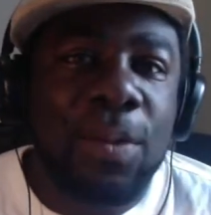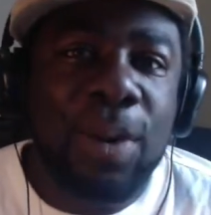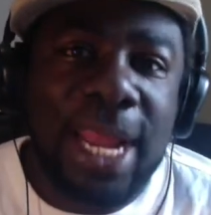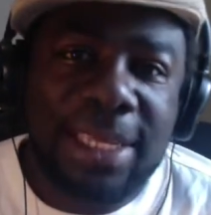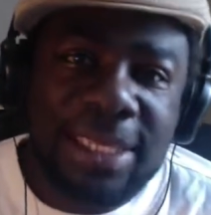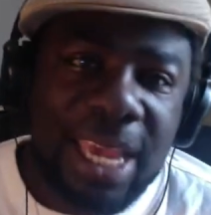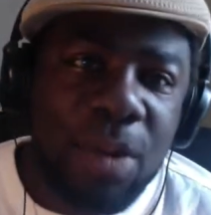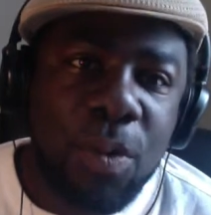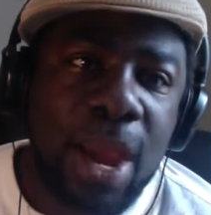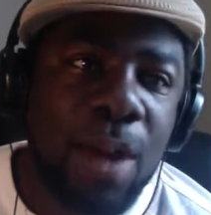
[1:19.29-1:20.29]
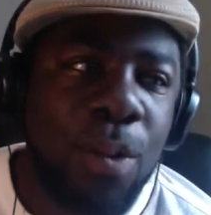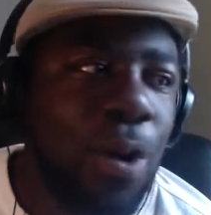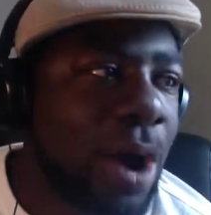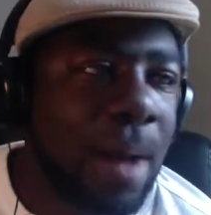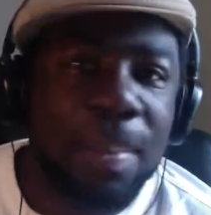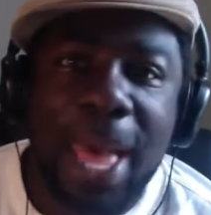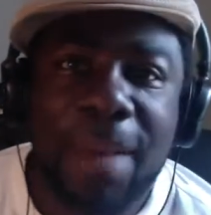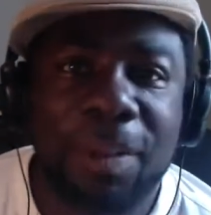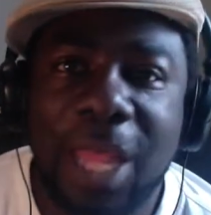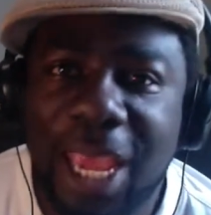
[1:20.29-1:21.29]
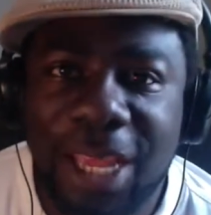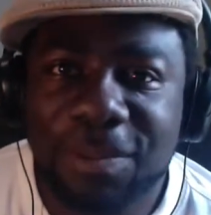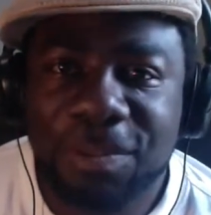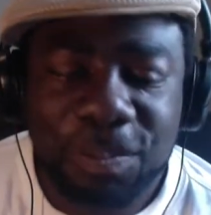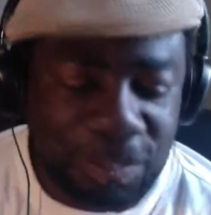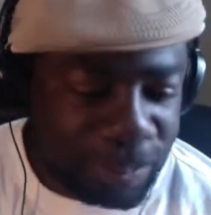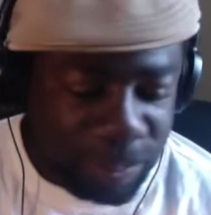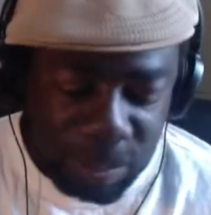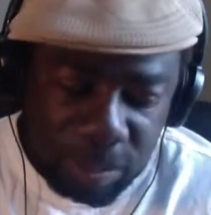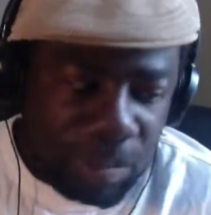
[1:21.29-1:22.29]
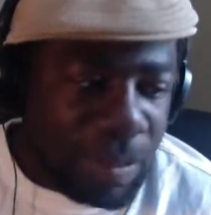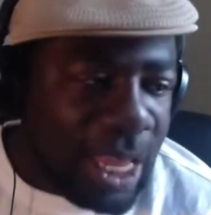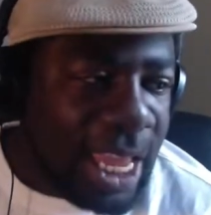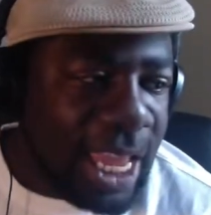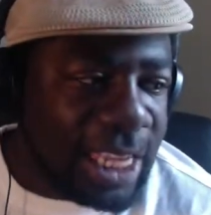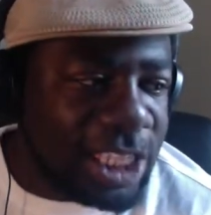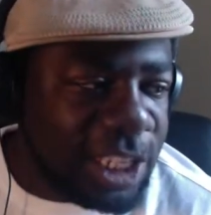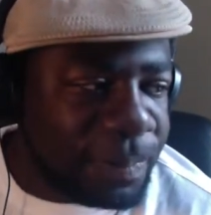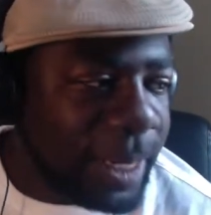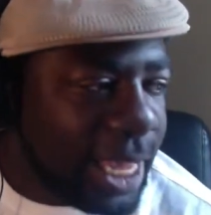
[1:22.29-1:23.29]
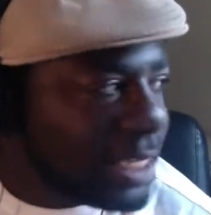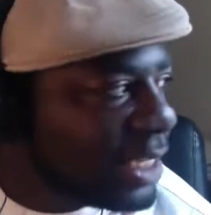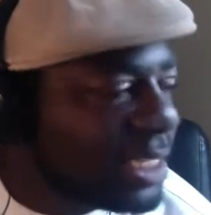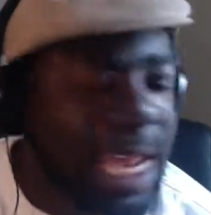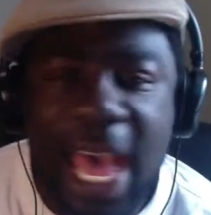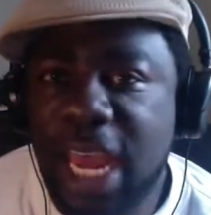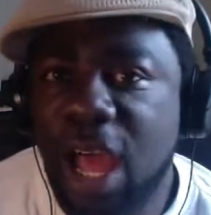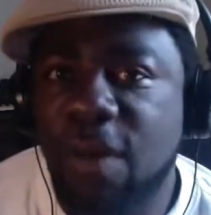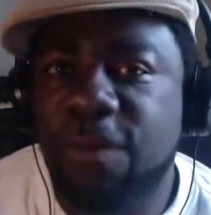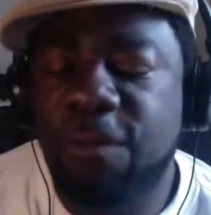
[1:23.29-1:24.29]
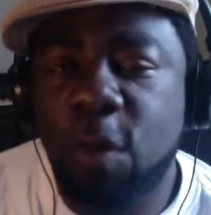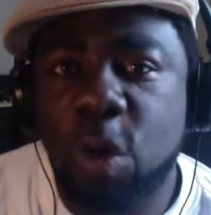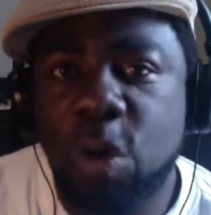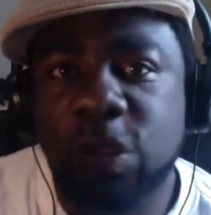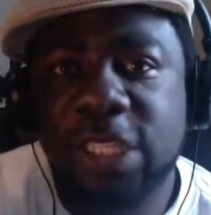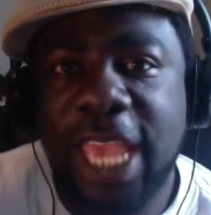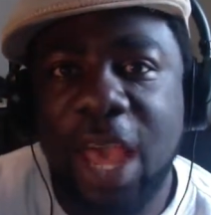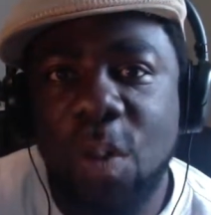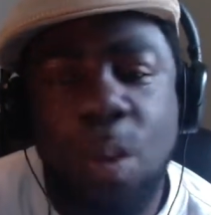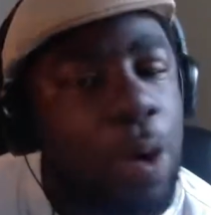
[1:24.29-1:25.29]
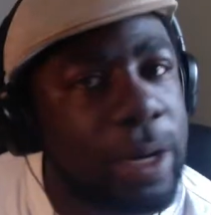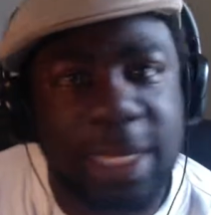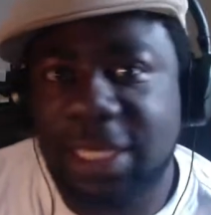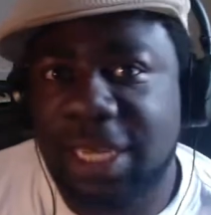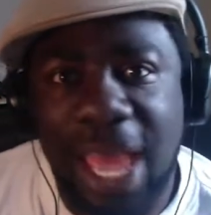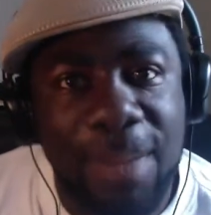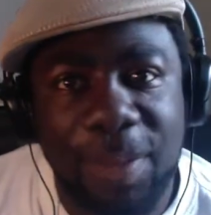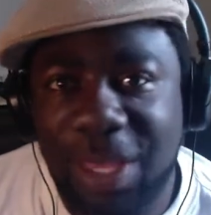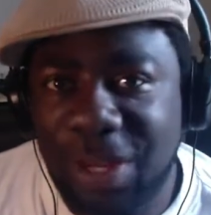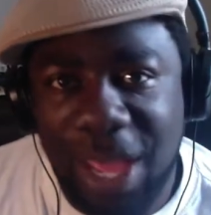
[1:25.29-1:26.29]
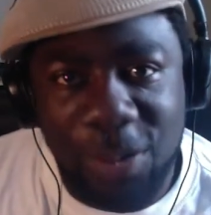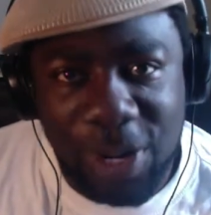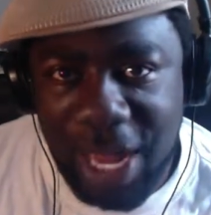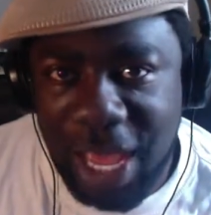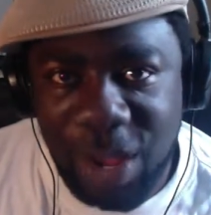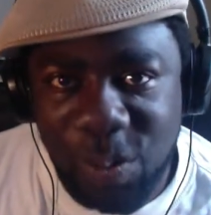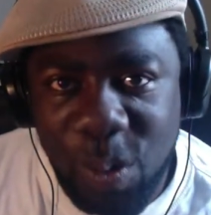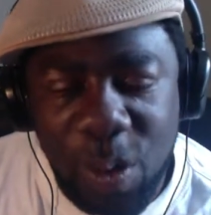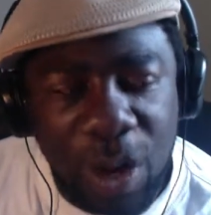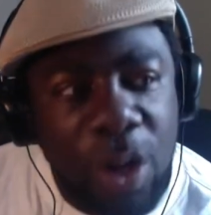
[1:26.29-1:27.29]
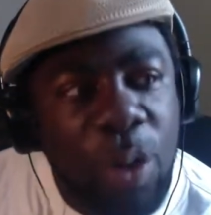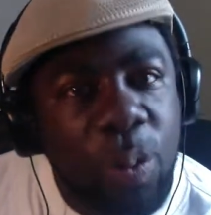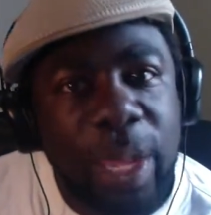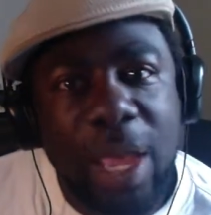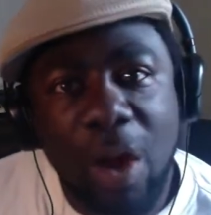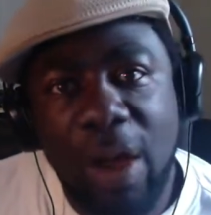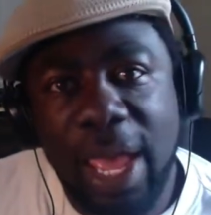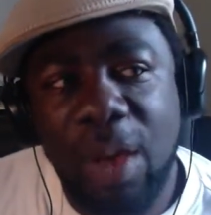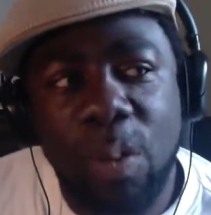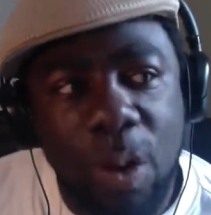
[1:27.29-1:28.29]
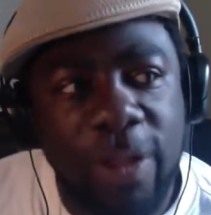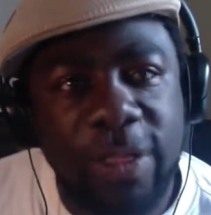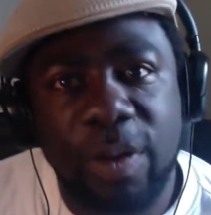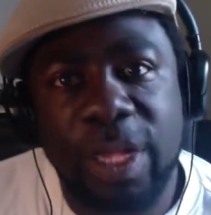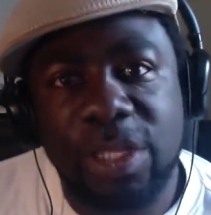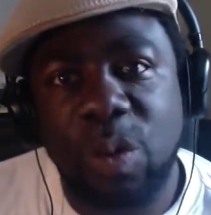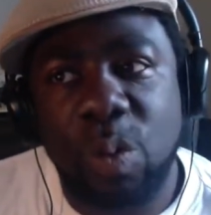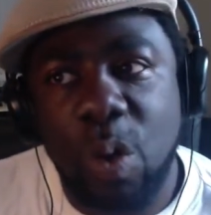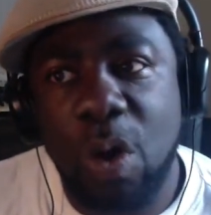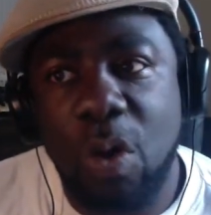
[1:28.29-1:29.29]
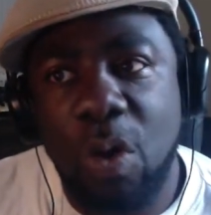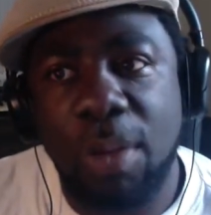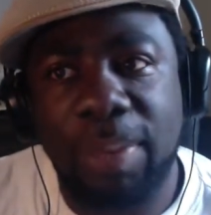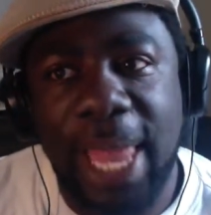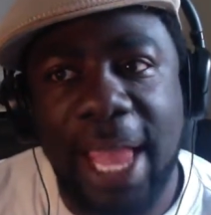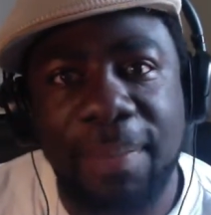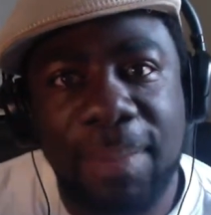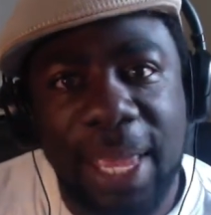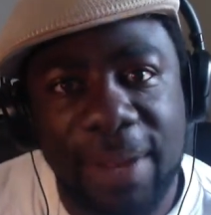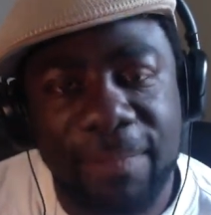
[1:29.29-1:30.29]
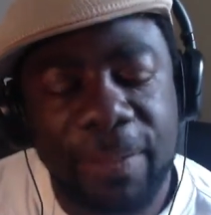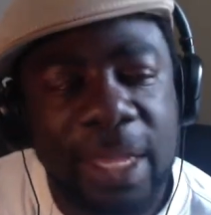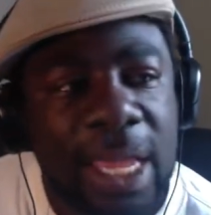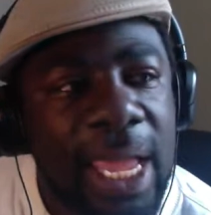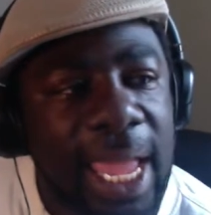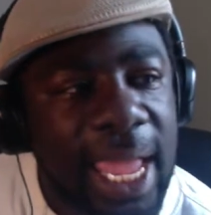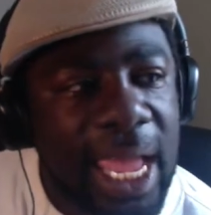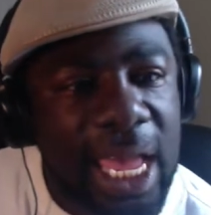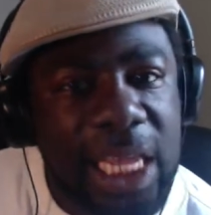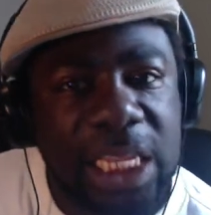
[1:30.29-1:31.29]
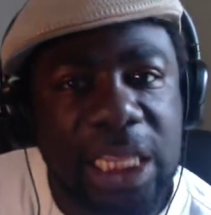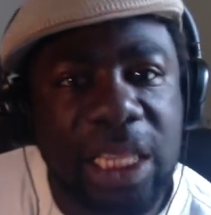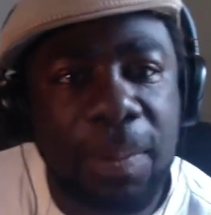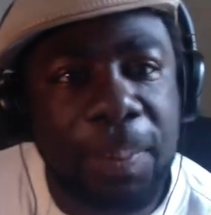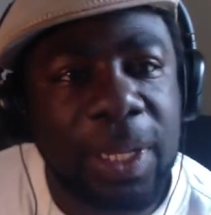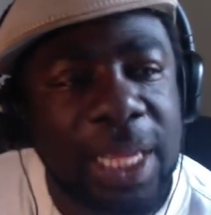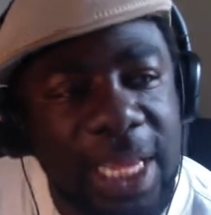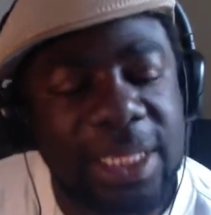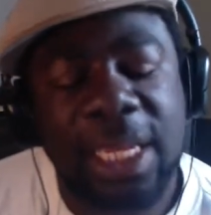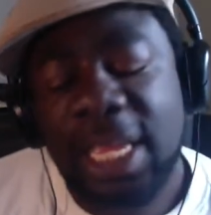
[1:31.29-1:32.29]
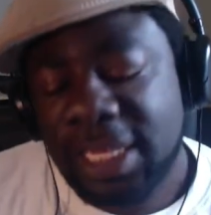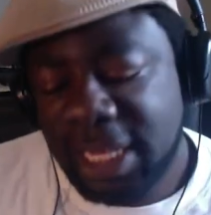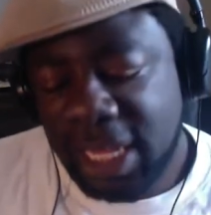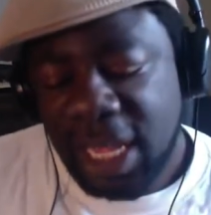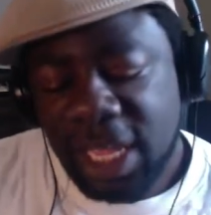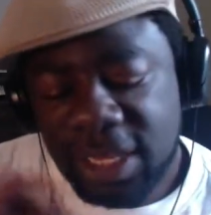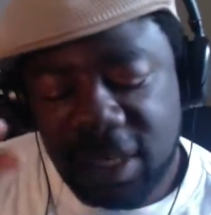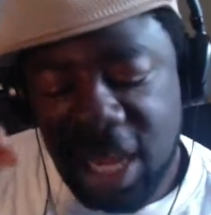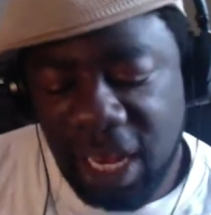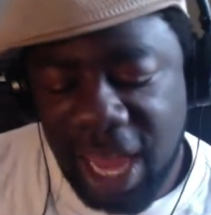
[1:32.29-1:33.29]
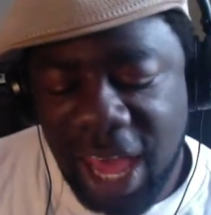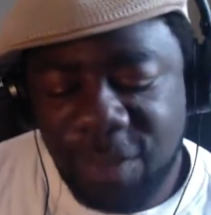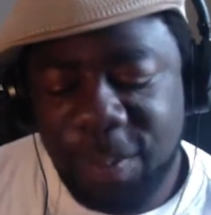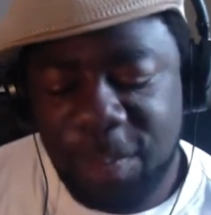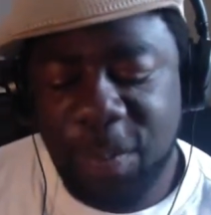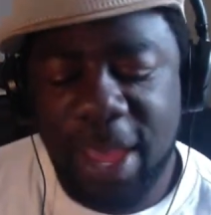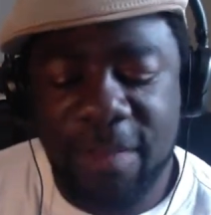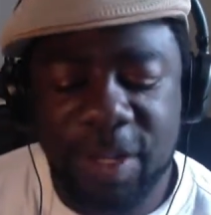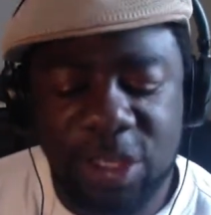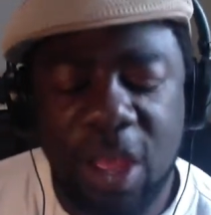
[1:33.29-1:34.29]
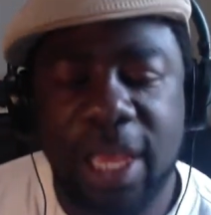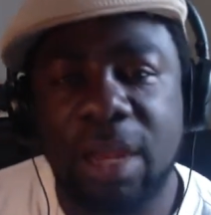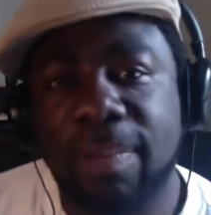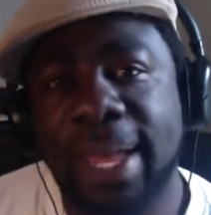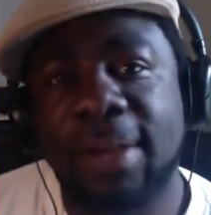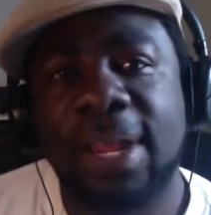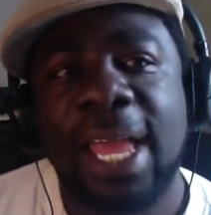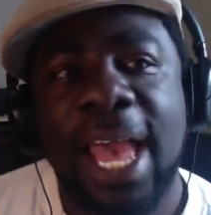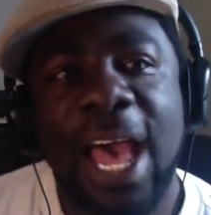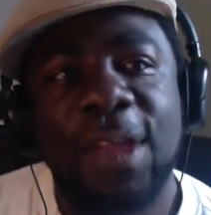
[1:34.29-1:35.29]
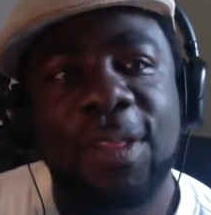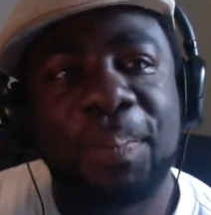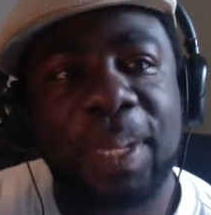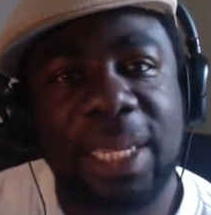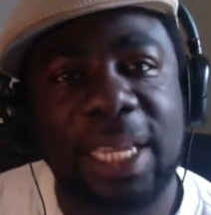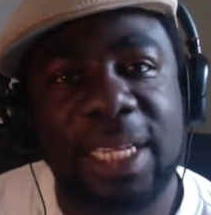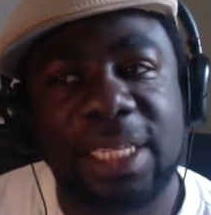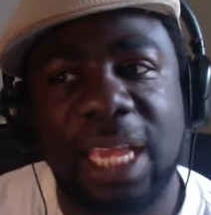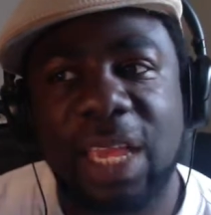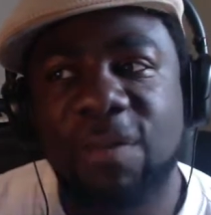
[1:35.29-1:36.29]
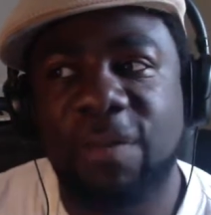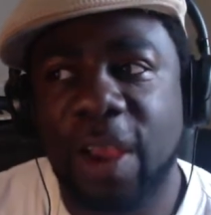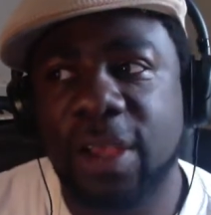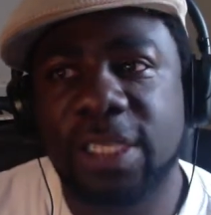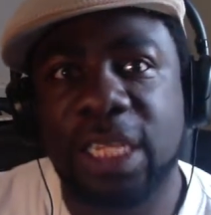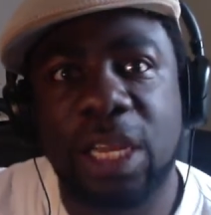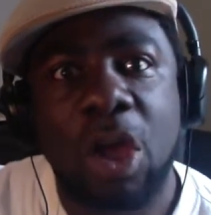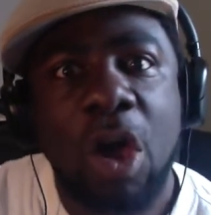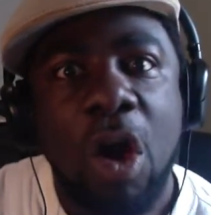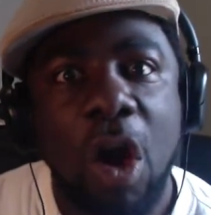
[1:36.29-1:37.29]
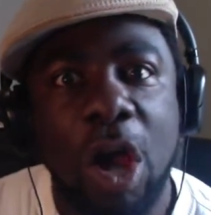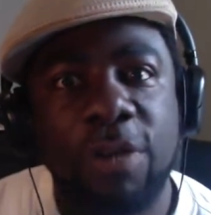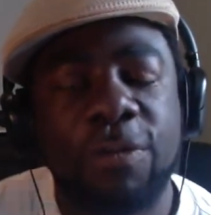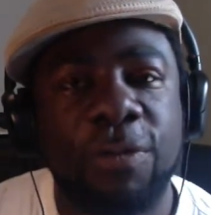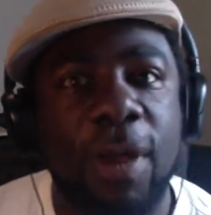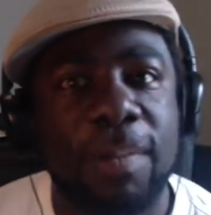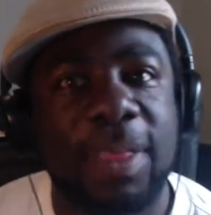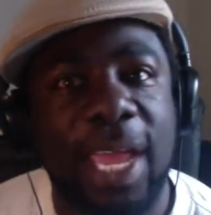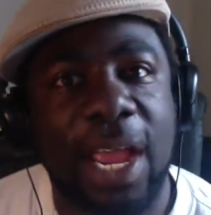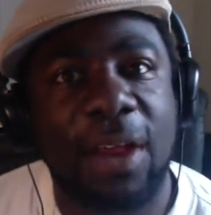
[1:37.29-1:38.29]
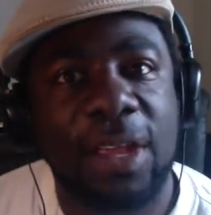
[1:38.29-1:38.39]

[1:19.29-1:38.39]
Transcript: When I say where I wore, war, I'm not playing. And just because it's not a full scale war does not mean that we're not at war. We are at war. There is a war on black men. And the police, see, see, a lot of people have been talking about how the police in Ferguson aren't from there.